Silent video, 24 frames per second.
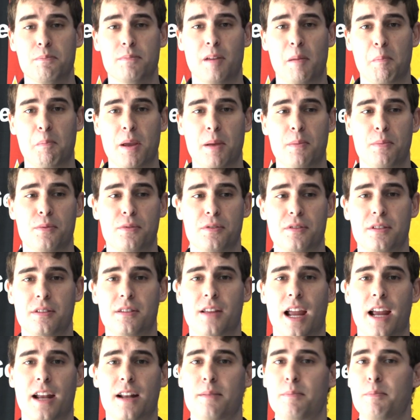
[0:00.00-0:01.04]
Some people
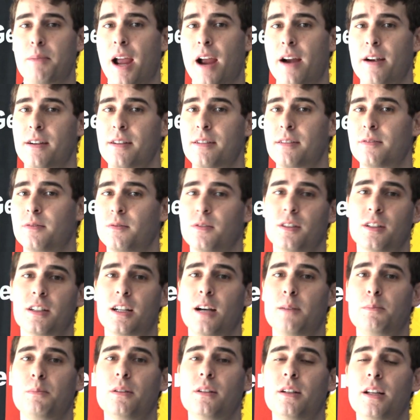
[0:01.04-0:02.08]
stayed in Paris for a
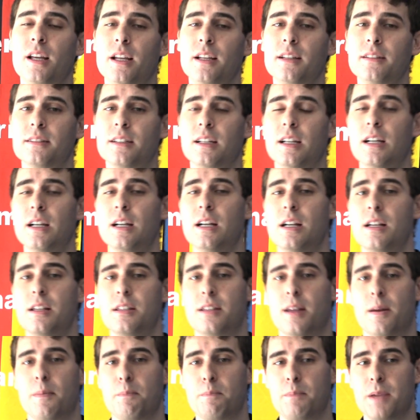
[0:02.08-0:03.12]
couple of days.
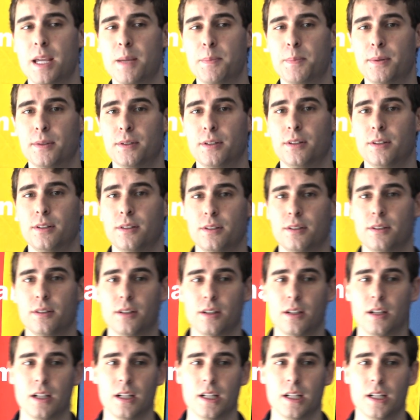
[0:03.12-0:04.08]
Some people